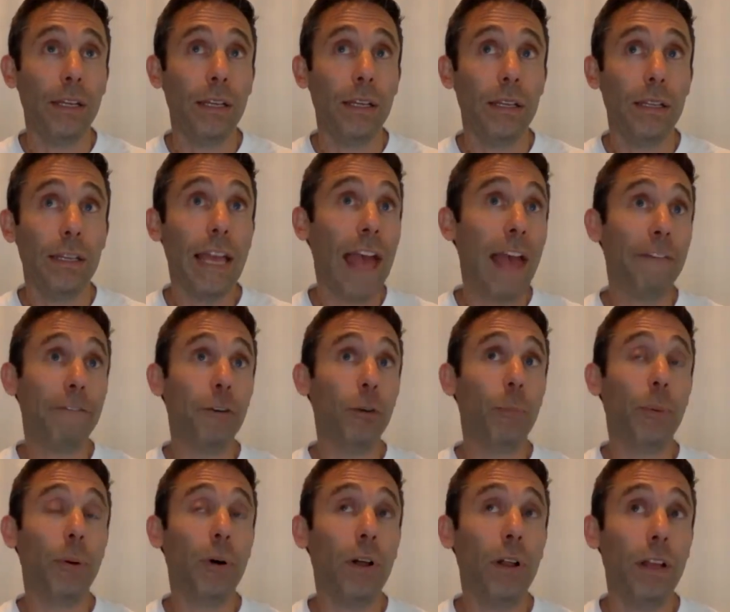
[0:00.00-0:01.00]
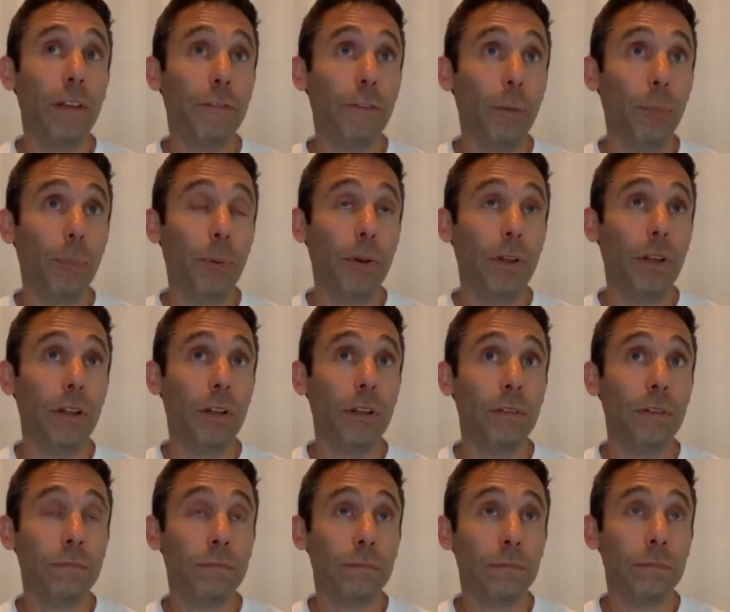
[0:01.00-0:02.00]
Yeah, if you
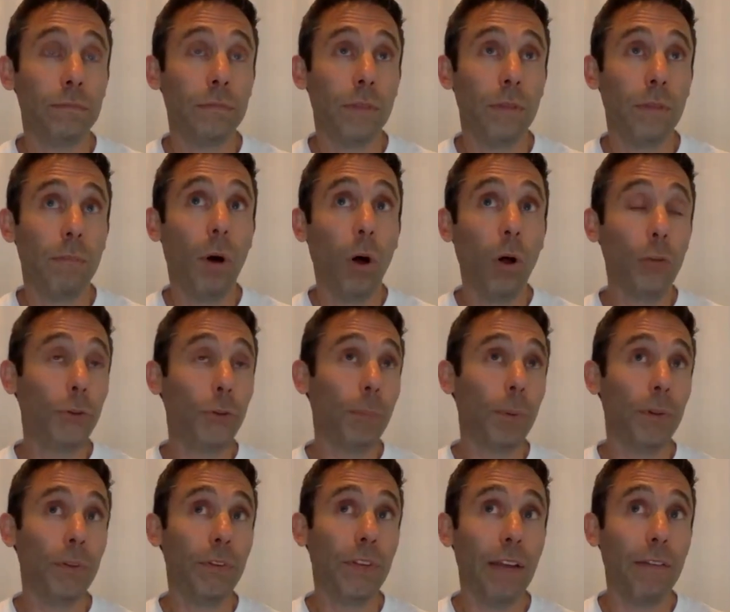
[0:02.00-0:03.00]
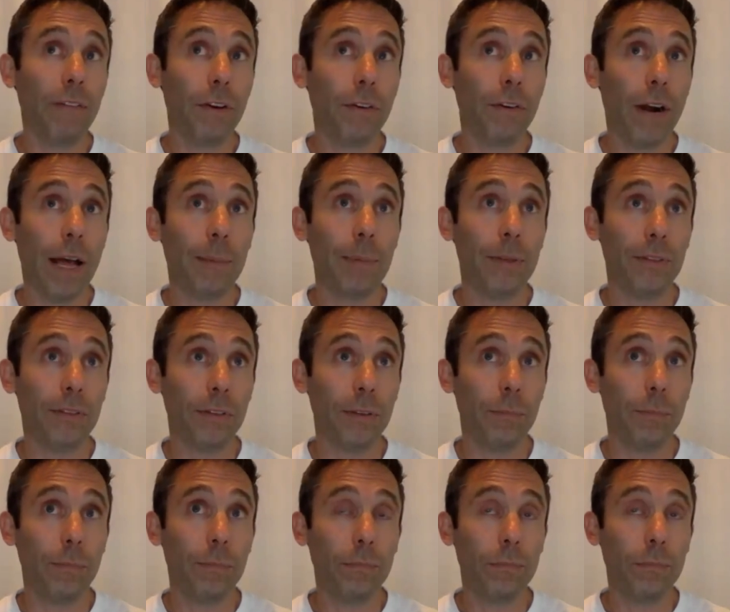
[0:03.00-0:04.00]
pull multiple David
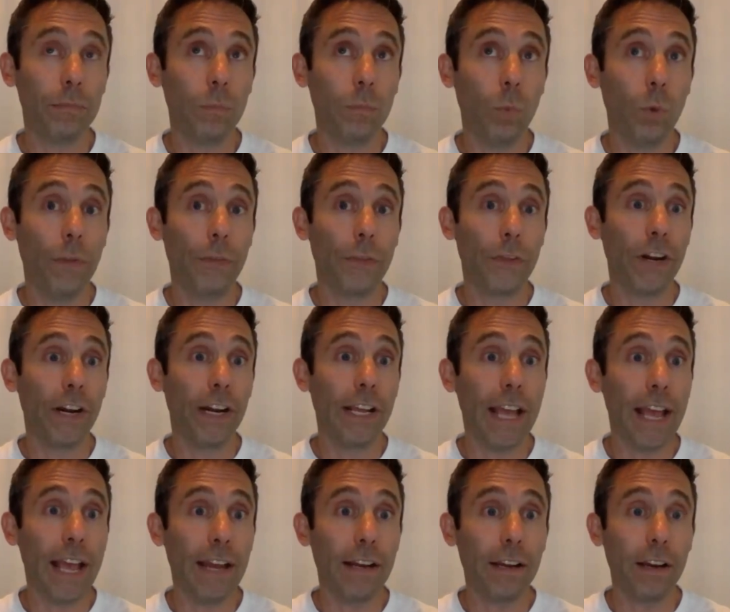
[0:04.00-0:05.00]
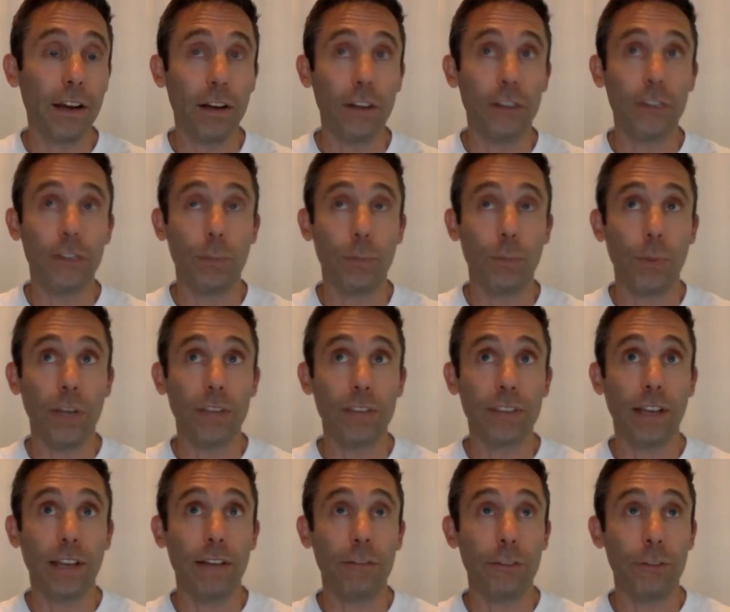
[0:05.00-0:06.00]
Robinson 138 cards, the press
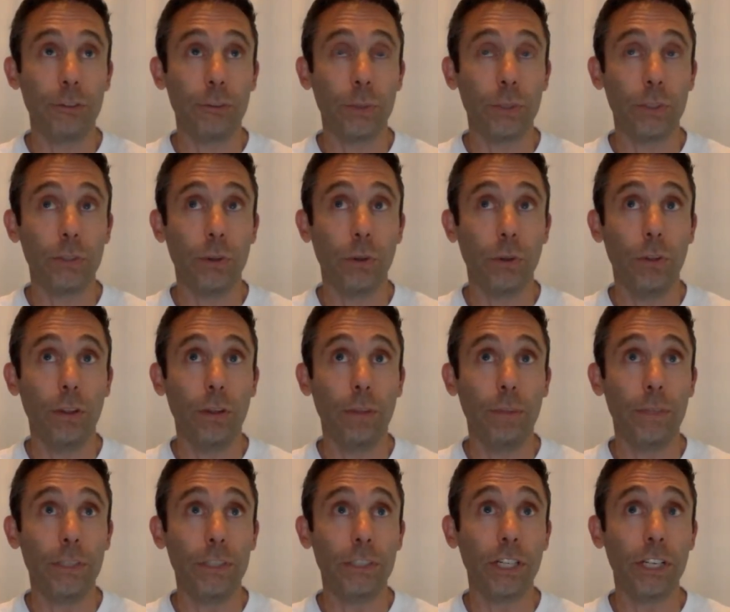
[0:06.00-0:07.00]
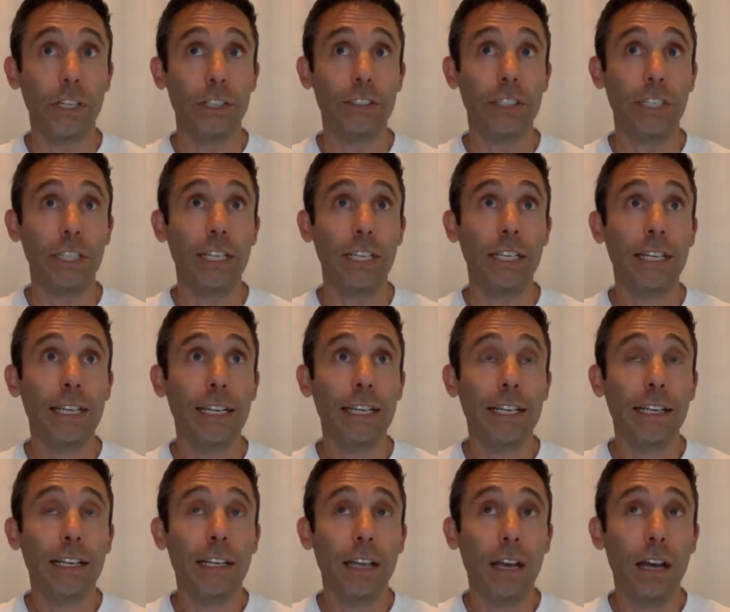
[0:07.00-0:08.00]
conference where he's holding up the jersey,
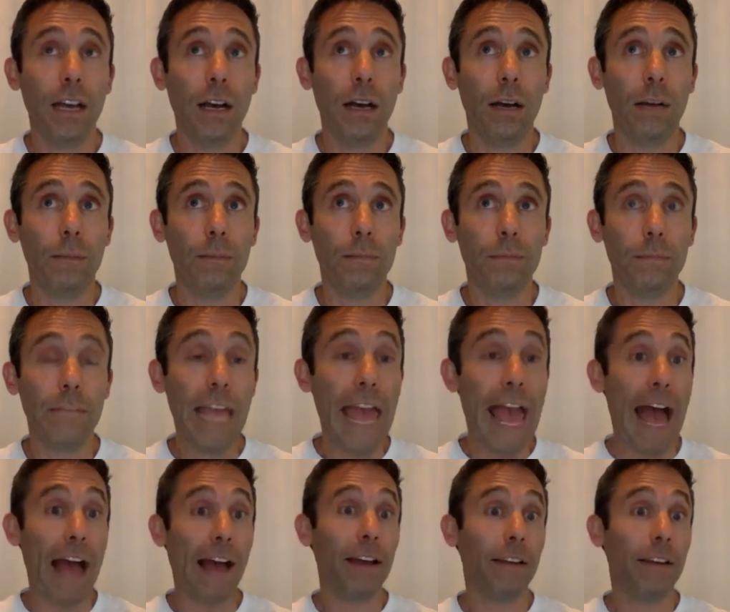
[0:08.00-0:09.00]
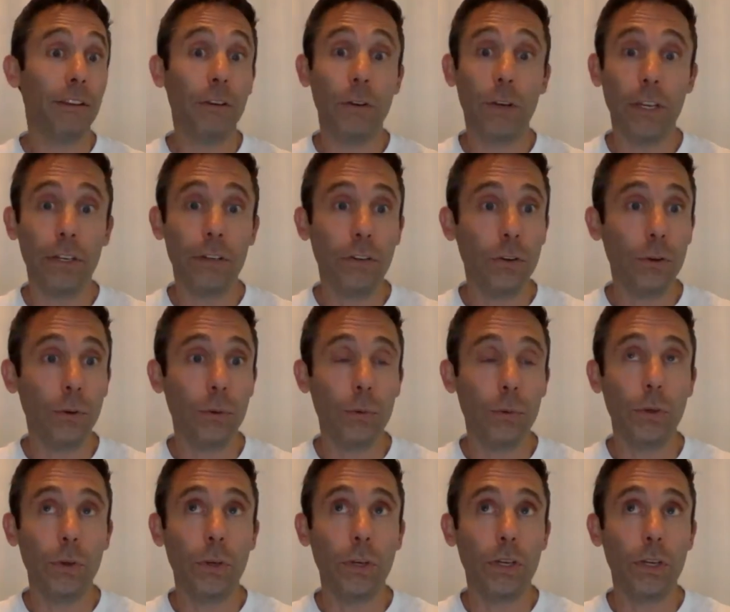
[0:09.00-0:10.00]
you
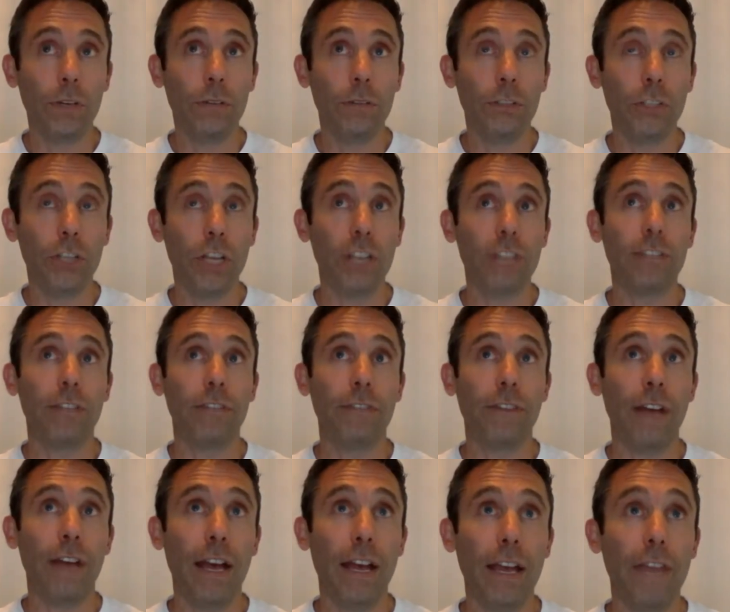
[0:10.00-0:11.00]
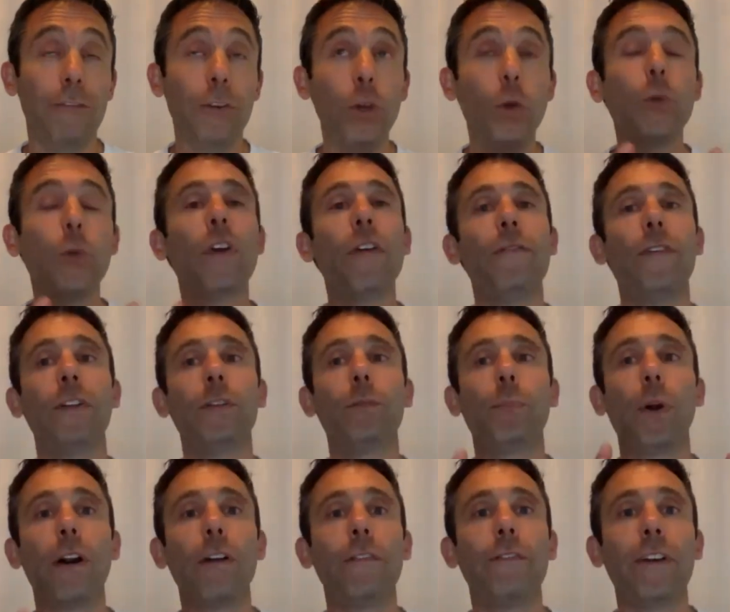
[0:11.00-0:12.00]
could justify if it's
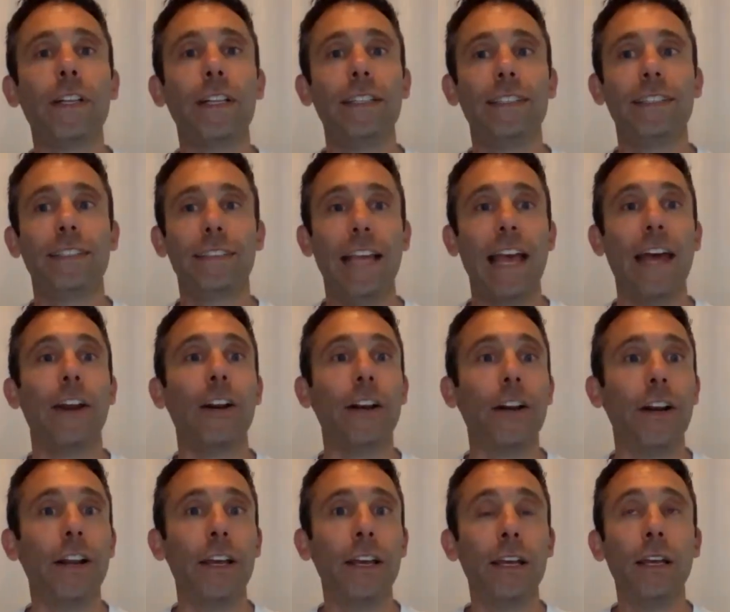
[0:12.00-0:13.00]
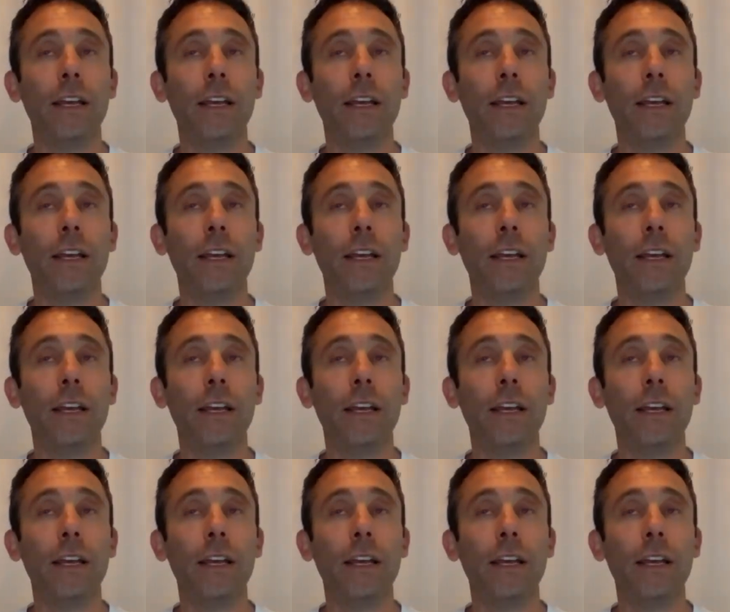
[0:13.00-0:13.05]
perfectly centered